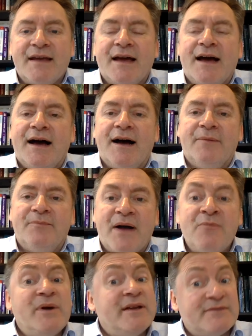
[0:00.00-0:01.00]

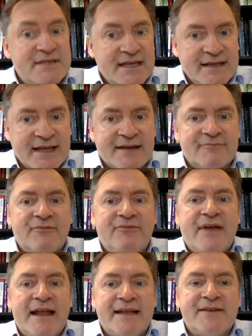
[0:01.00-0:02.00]
And we have seen that
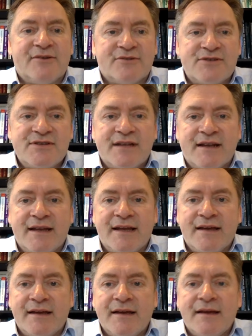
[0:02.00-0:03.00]
fairly
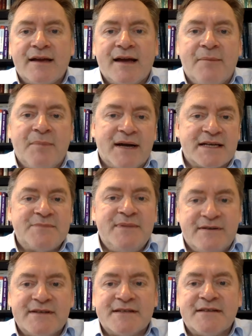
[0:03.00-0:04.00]
constantly. My
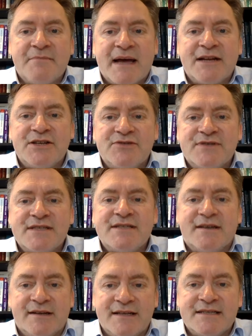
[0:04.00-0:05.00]
experience as a manager has
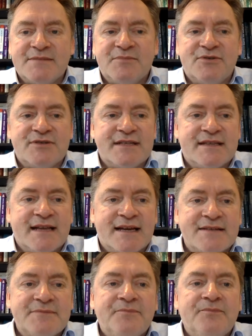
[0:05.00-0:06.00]
certainly supported
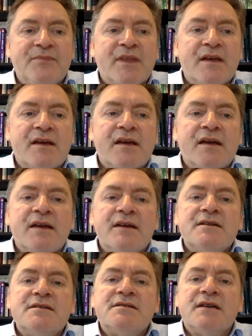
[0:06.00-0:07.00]
that.
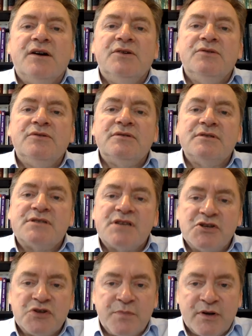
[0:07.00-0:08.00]
So
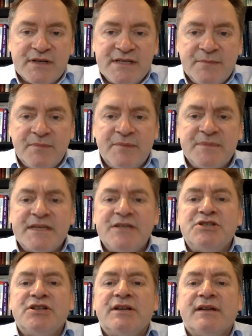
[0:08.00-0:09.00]
social policy
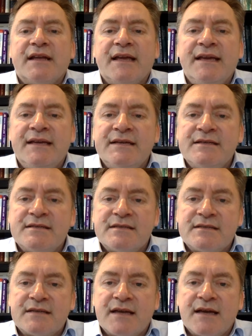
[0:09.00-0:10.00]
implementation
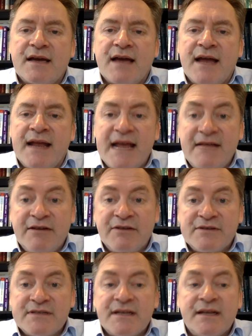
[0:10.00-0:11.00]
is an area
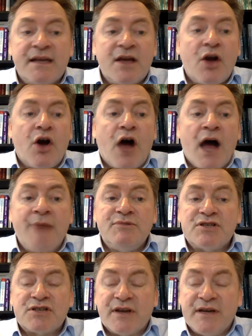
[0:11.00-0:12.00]
of study. I'm
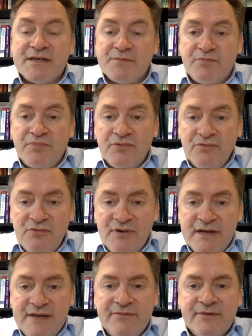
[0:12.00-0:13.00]
just going to
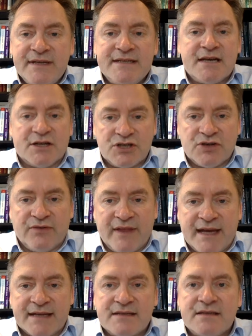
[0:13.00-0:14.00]
briefly touch on
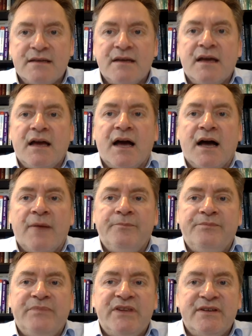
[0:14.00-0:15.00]
that
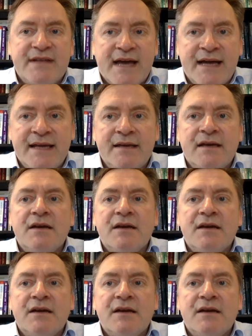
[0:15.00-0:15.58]
today,